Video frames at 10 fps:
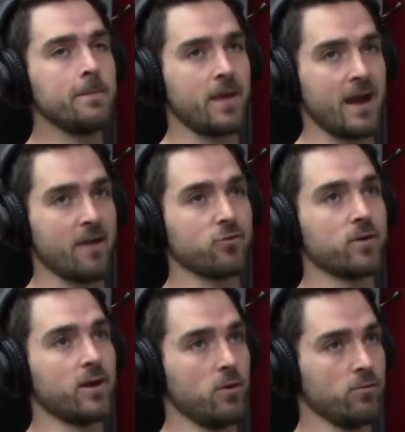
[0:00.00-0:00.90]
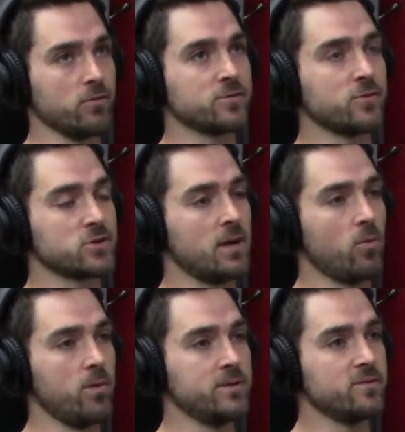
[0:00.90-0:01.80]
and after getting over those first couple
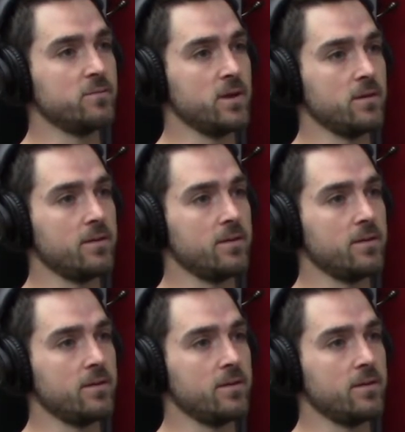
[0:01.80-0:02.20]
of weeks of being